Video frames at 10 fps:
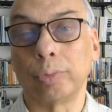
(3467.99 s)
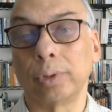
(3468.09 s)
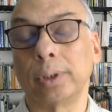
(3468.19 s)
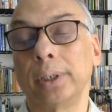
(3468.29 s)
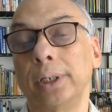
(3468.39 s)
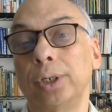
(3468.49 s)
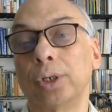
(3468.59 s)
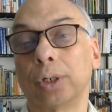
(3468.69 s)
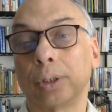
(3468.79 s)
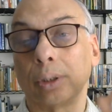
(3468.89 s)
the
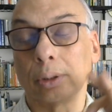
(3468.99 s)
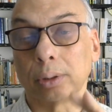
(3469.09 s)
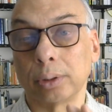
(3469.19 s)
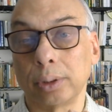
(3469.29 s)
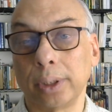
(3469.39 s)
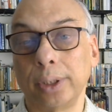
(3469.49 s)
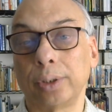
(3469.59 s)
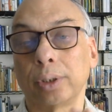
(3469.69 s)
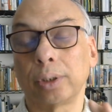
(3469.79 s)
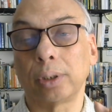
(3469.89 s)
eternal, the
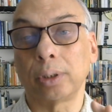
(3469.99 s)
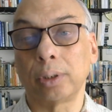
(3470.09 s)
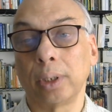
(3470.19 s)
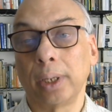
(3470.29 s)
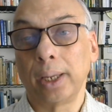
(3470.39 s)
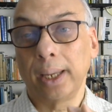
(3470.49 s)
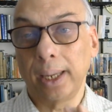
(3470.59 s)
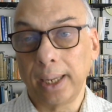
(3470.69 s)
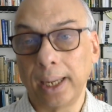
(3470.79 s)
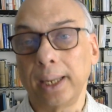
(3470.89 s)
eternal
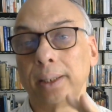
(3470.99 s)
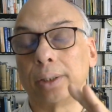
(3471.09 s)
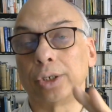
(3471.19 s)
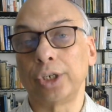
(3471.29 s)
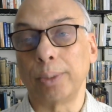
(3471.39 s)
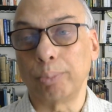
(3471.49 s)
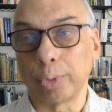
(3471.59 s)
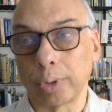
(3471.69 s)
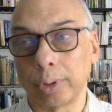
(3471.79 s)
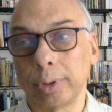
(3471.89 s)
and the
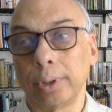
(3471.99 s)
temporal.